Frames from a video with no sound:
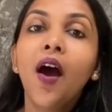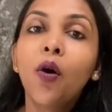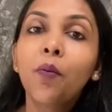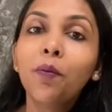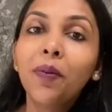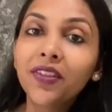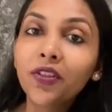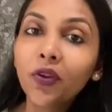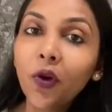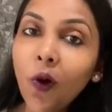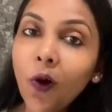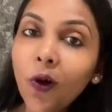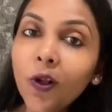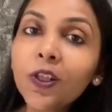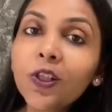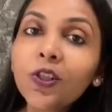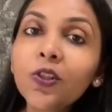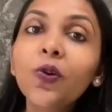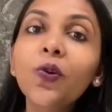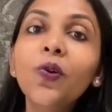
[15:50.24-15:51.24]
but
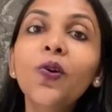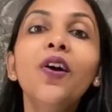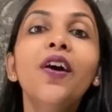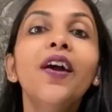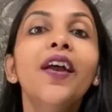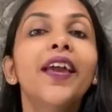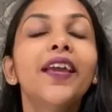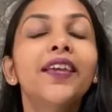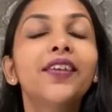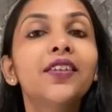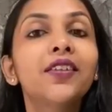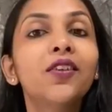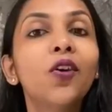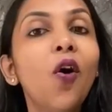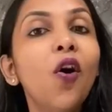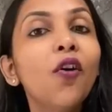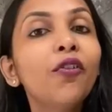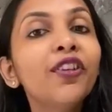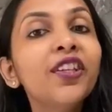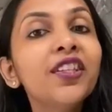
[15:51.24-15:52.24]
also it
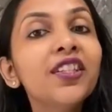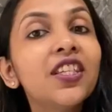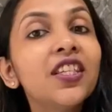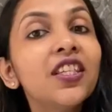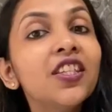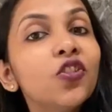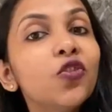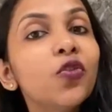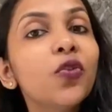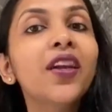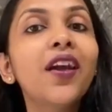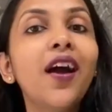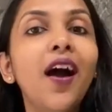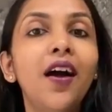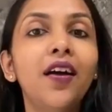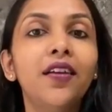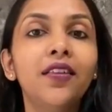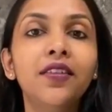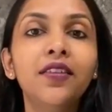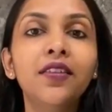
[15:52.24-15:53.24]
often
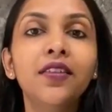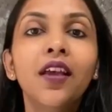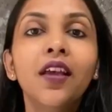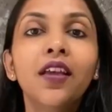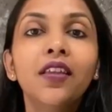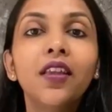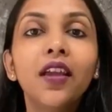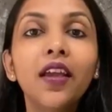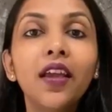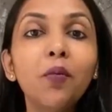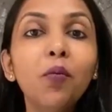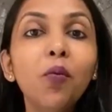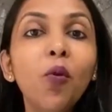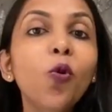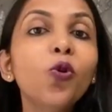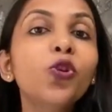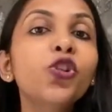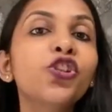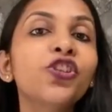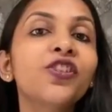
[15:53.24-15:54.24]
disregards the
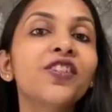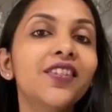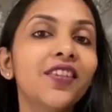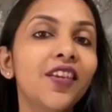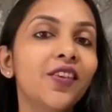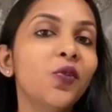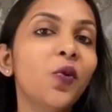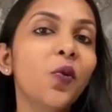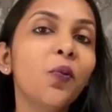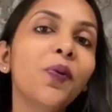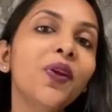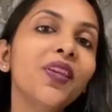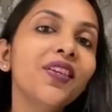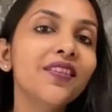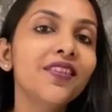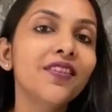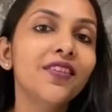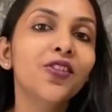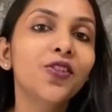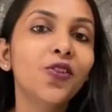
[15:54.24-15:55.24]
emotions and
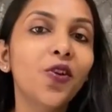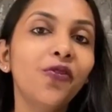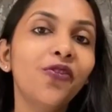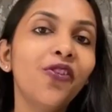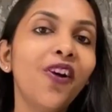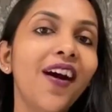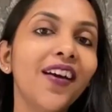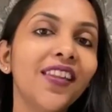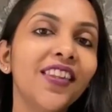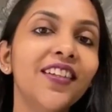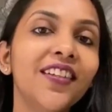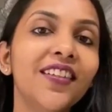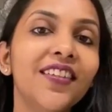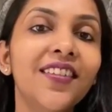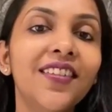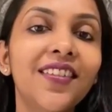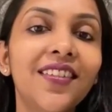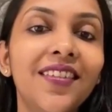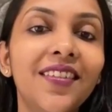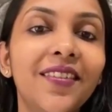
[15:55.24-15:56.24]
opinions of
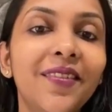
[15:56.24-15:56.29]
others.